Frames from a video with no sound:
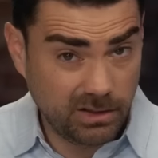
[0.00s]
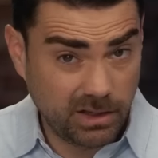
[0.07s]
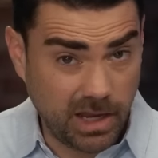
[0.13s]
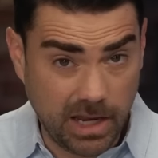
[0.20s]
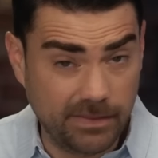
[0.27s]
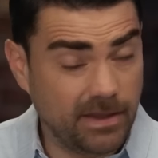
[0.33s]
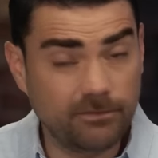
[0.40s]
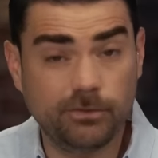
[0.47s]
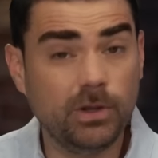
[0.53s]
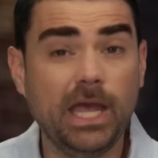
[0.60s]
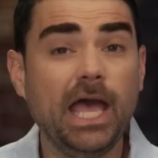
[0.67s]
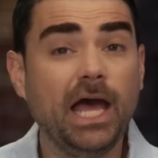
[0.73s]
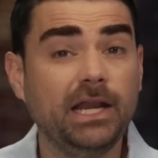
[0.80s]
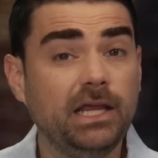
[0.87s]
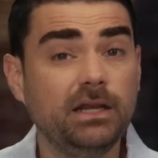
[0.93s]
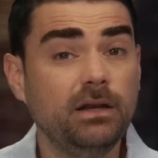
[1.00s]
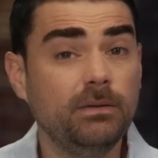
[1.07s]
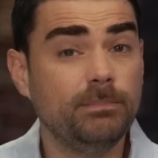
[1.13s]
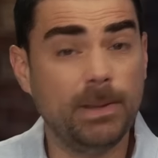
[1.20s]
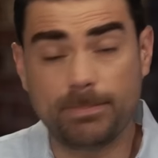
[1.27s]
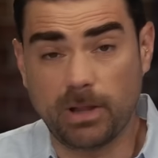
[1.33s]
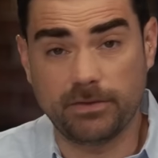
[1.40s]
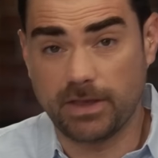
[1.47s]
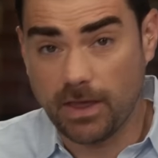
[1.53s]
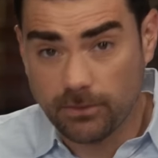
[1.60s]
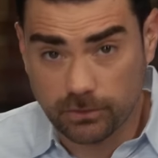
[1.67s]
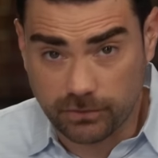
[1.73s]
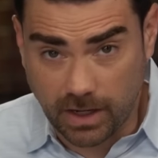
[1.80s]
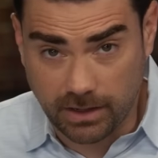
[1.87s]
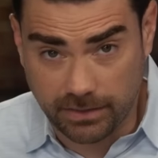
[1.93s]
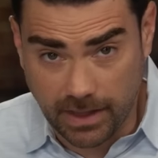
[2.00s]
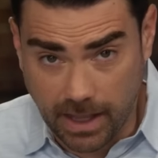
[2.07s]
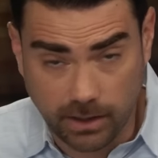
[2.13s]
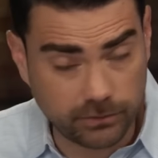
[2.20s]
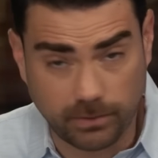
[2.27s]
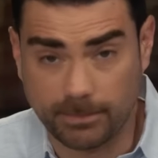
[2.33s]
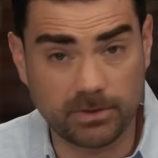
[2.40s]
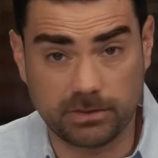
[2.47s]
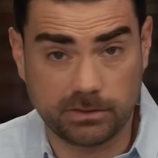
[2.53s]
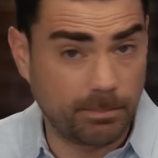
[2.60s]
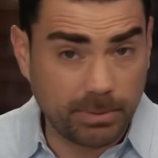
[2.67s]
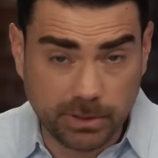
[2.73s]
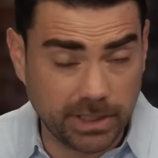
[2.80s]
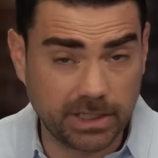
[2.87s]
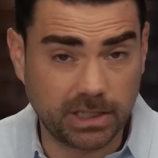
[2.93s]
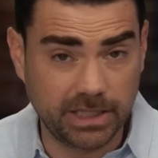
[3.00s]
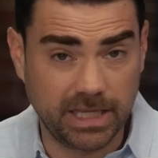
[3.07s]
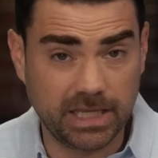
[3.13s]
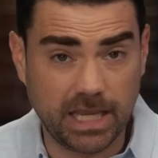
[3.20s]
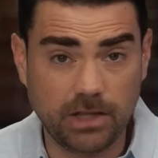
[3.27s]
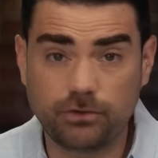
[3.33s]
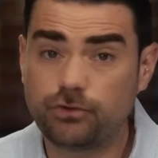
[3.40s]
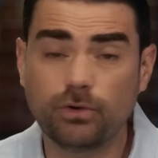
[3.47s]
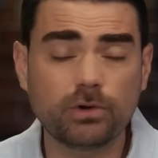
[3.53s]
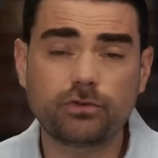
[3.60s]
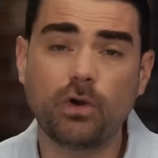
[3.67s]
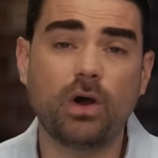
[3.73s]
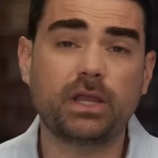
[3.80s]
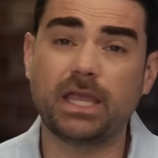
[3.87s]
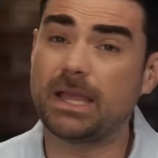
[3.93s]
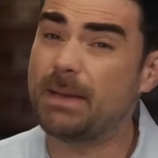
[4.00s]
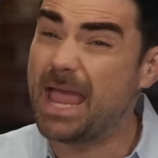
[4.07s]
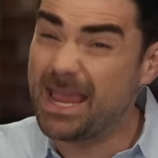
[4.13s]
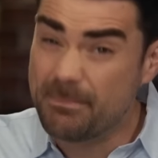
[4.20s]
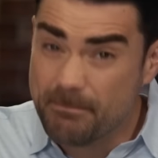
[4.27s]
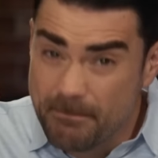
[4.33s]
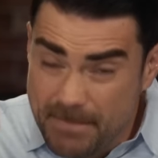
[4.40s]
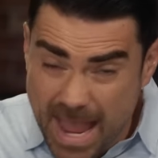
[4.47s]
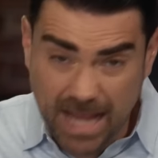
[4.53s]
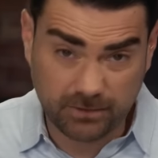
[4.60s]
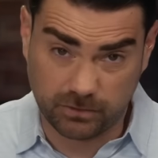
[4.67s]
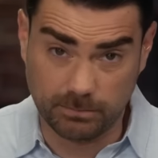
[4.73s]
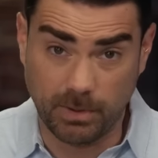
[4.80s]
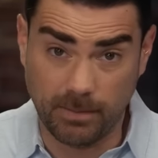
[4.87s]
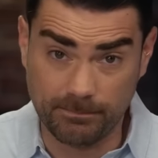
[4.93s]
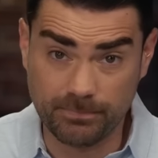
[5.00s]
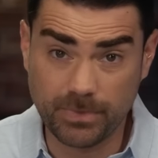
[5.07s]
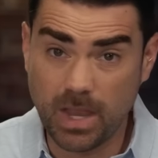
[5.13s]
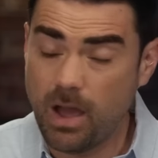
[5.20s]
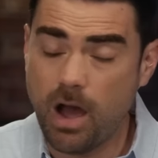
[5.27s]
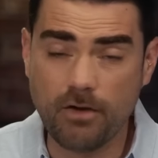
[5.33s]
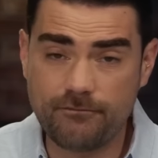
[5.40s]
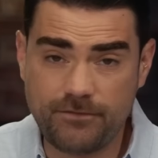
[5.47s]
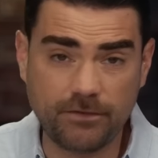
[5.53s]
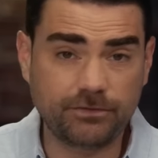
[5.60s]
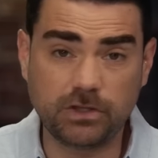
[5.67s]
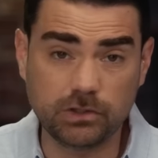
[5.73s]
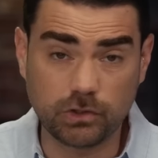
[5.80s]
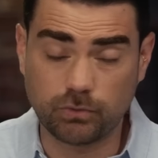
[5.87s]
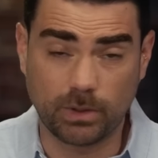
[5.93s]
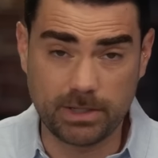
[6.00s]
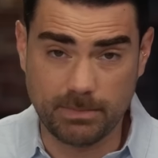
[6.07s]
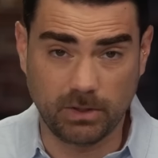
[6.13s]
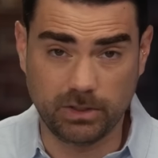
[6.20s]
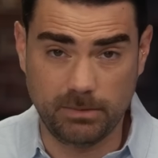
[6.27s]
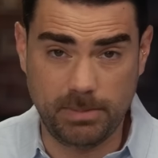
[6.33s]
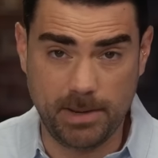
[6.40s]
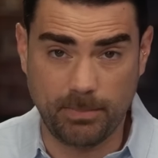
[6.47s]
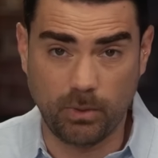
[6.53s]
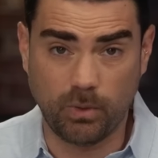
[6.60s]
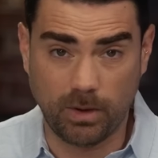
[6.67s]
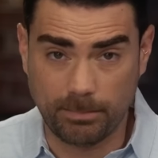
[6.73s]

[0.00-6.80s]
And then if you add in people on the other side of the aisle, politically engaged, you're talking a maximum of 15 to 20 million people who